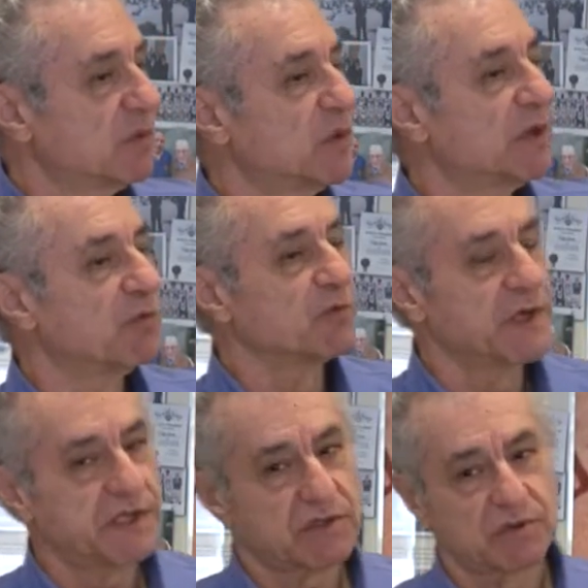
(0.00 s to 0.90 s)
will
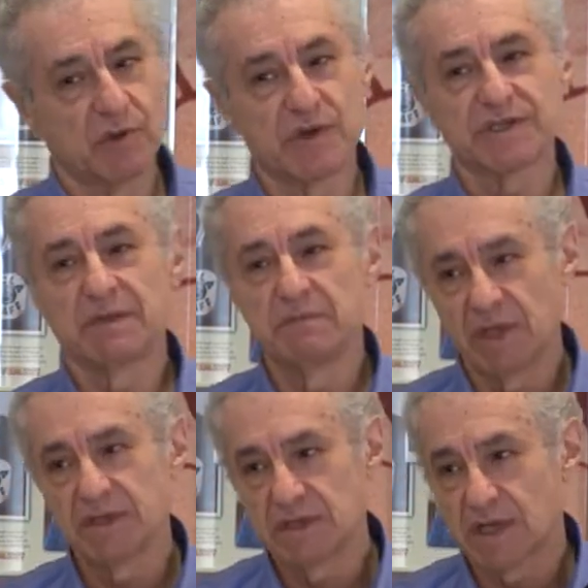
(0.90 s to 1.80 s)
reach towards $1
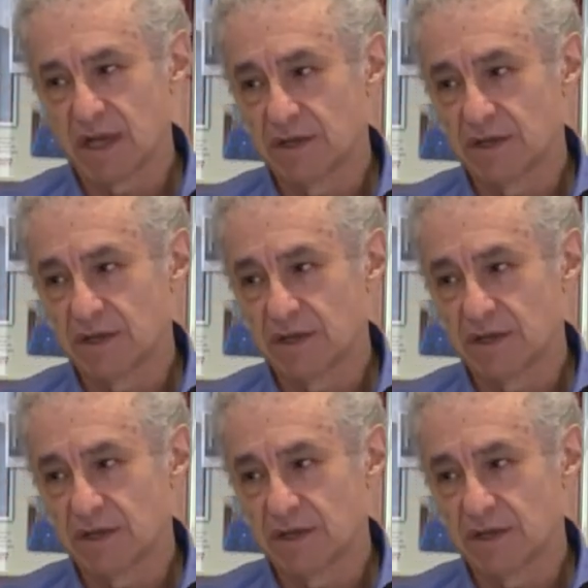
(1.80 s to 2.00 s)
million